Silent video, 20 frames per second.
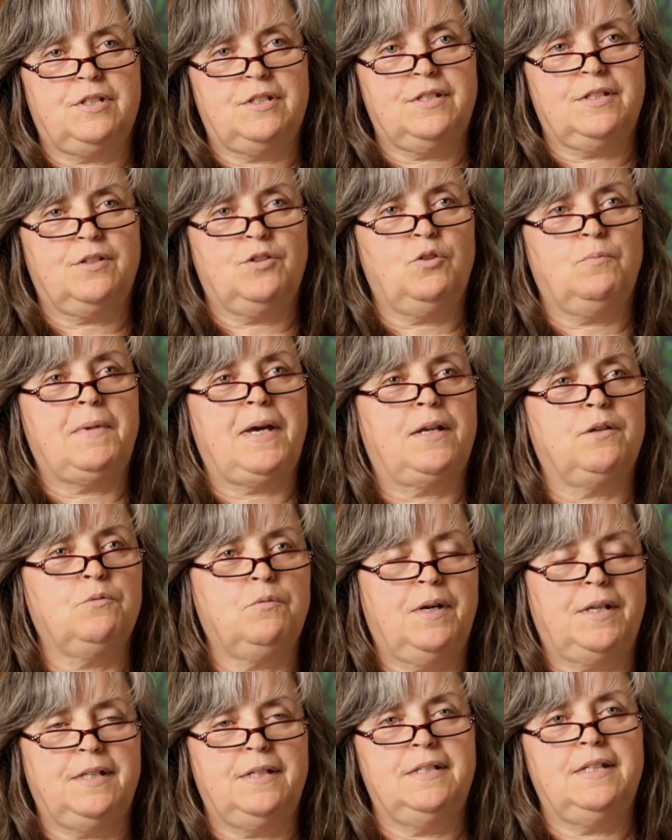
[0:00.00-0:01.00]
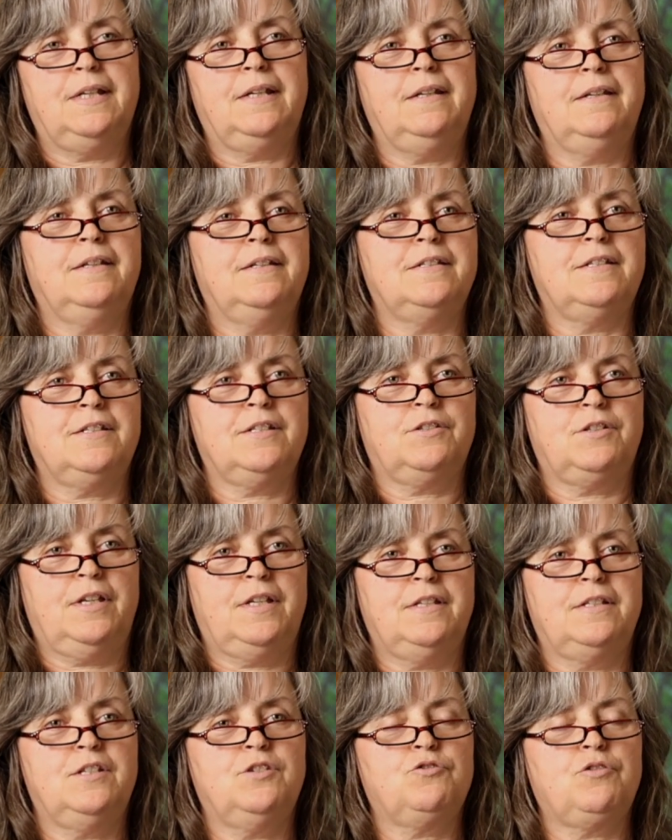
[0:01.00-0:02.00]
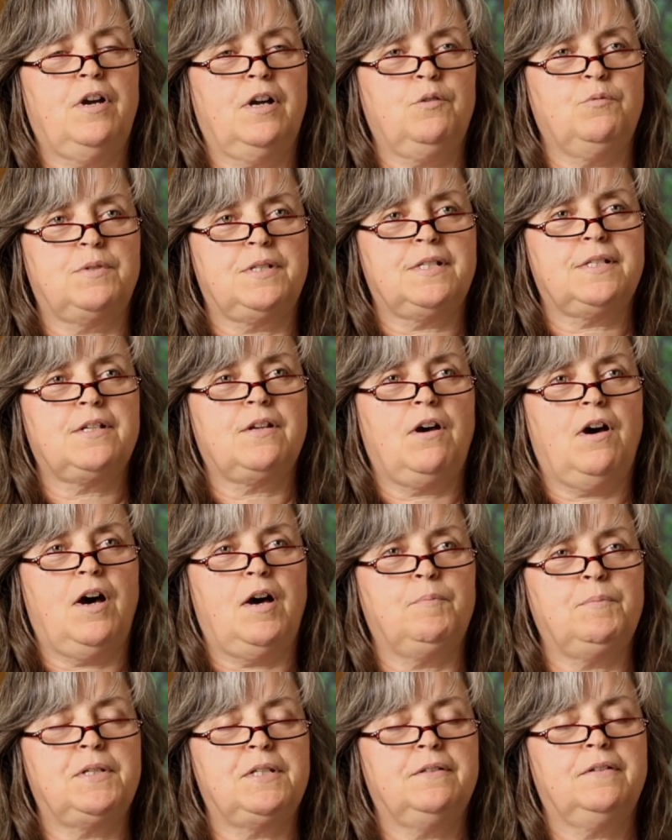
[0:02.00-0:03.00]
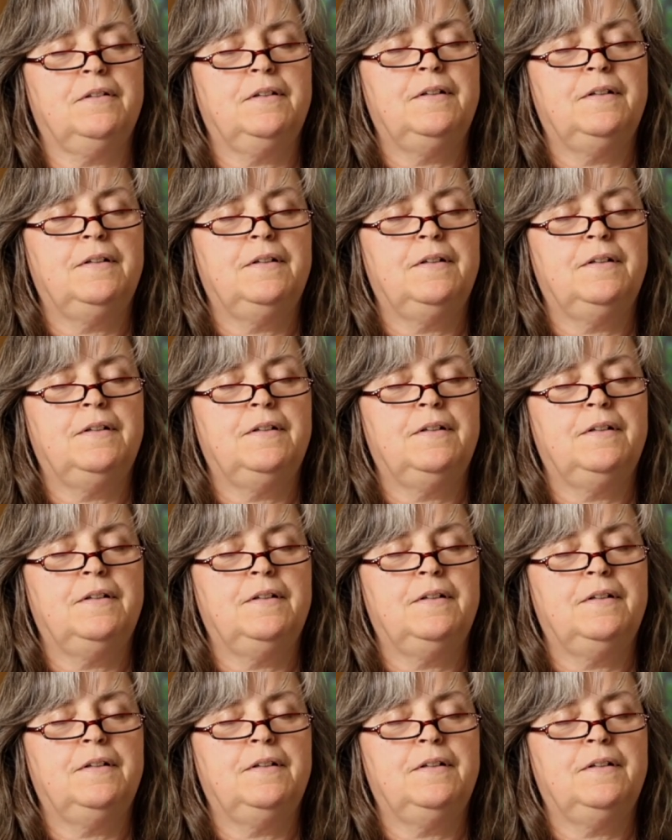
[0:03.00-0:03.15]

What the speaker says: just, no matter what he did, his truck was stopped.